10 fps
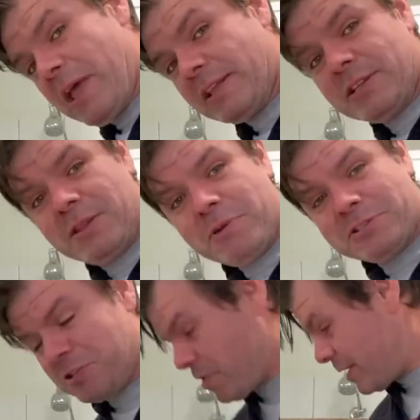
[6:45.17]
me, it's not the
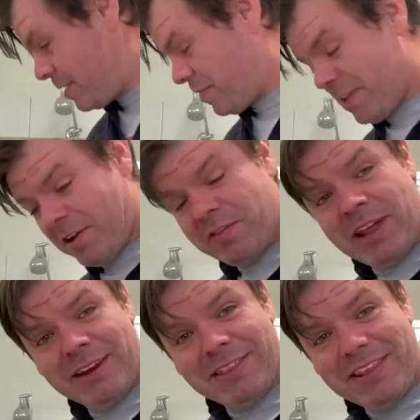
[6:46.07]
most attractive thing I've
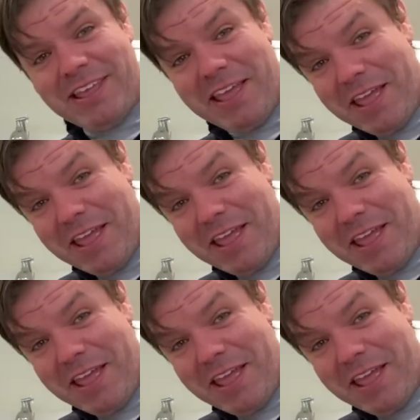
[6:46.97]
done